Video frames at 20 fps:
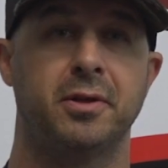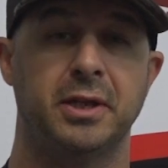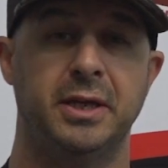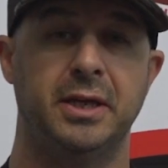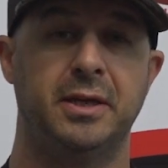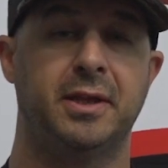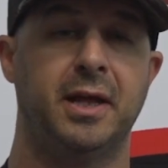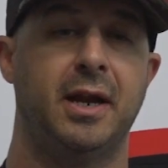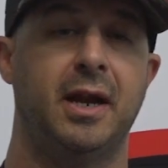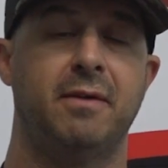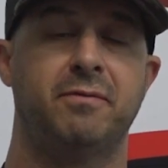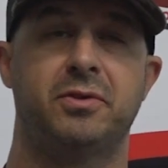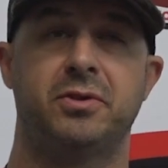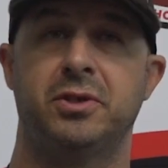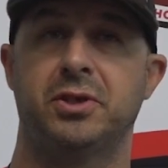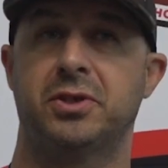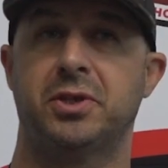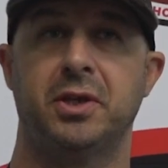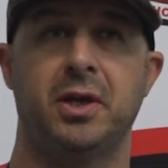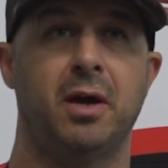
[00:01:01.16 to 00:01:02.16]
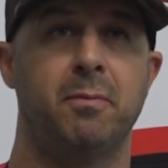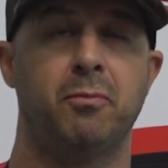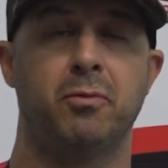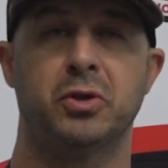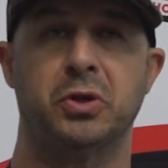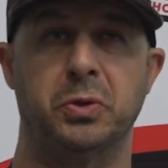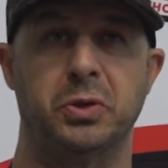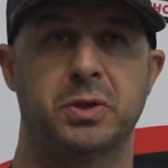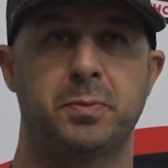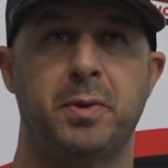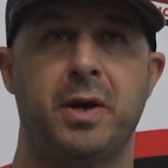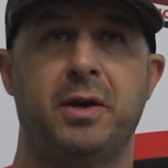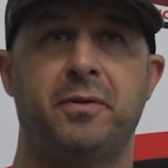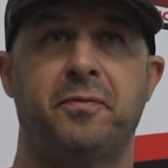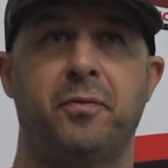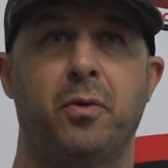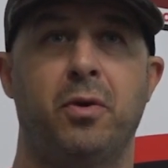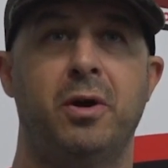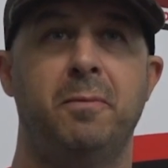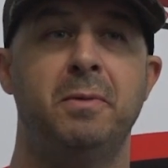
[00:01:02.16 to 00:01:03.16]
the league that have just the utmost respect
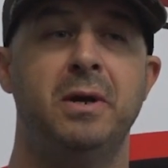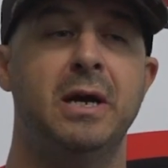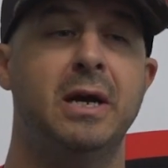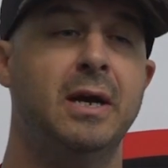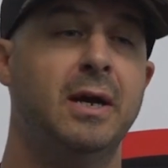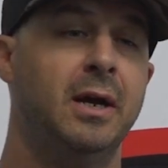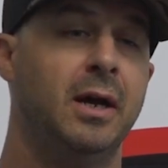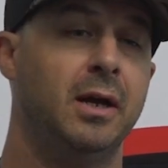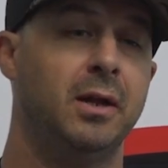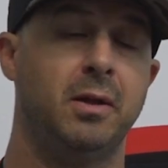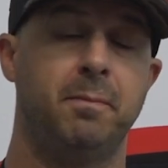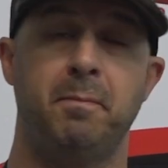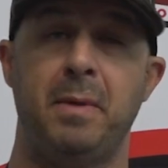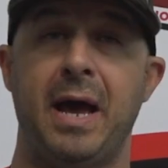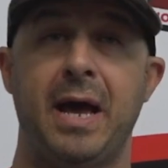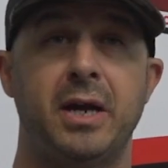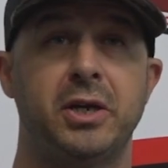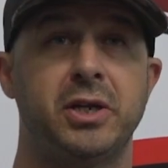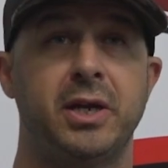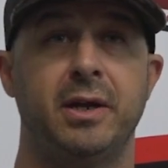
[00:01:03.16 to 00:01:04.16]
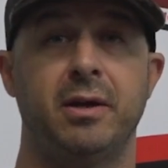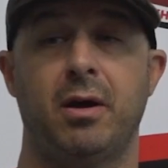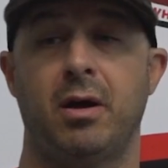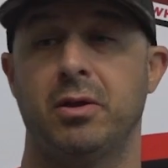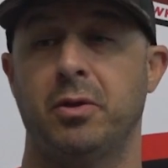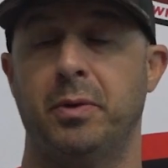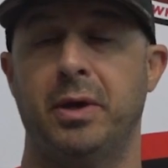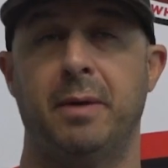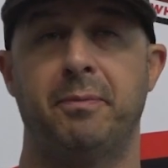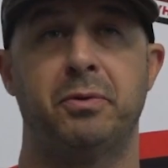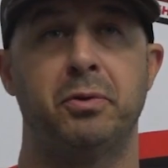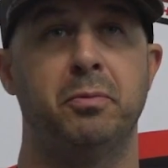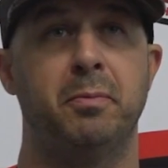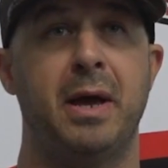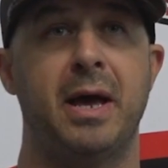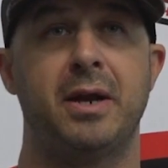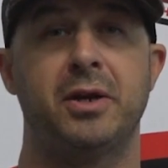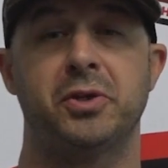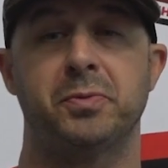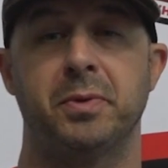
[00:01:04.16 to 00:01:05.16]
for him, I would manage, all the way up through
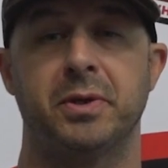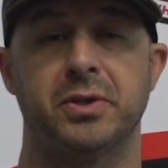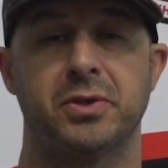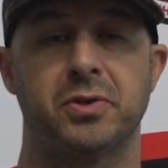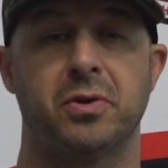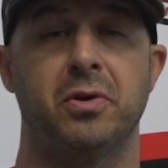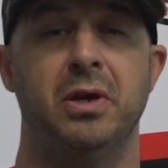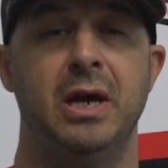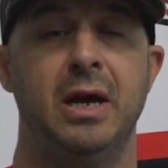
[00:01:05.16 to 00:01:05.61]
management. So